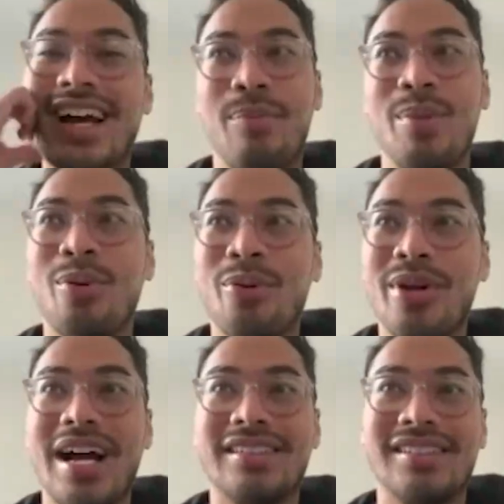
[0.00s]
people
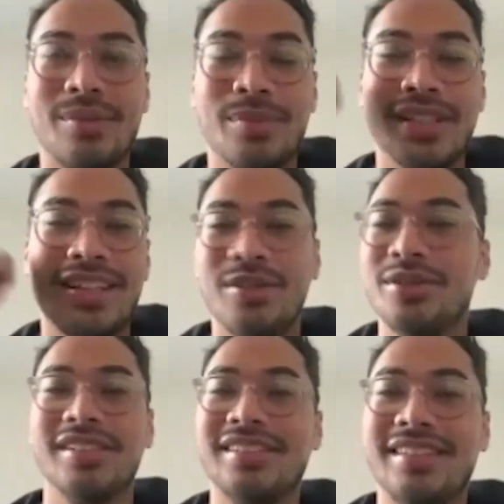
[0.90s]
react to something that you
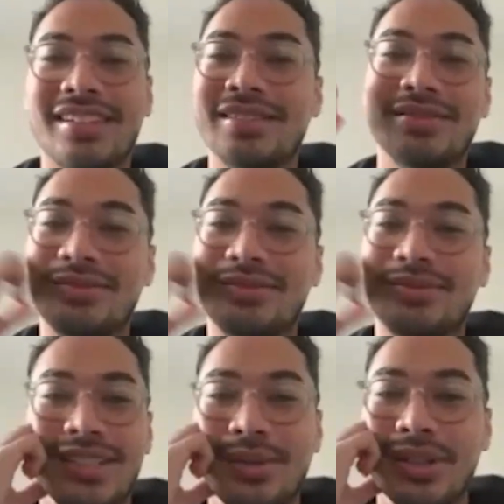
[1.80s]
just did
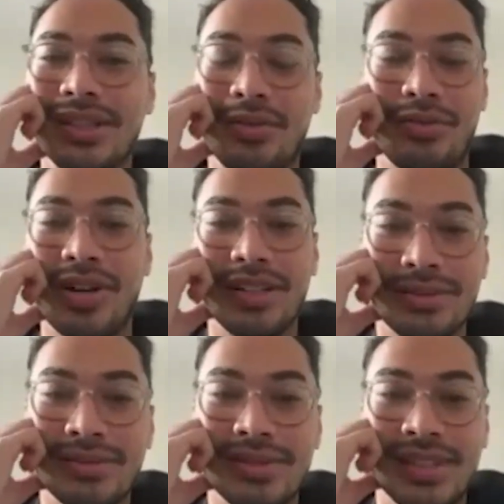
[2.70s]
with a friend
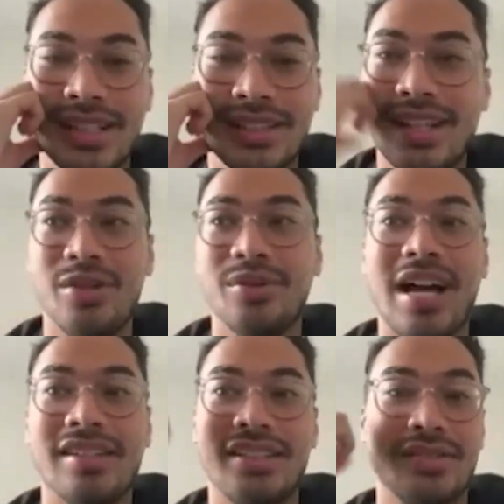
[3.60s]
and that you
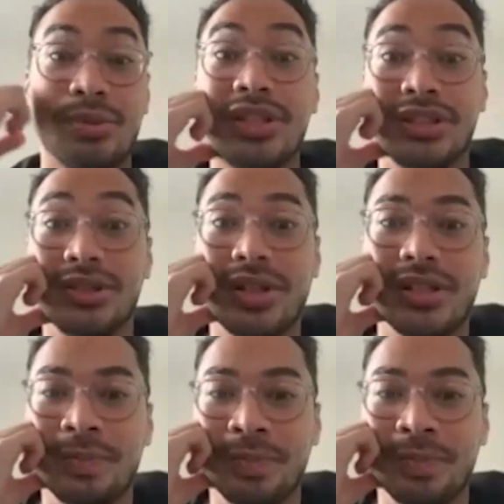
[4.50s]
guys just really enjoy.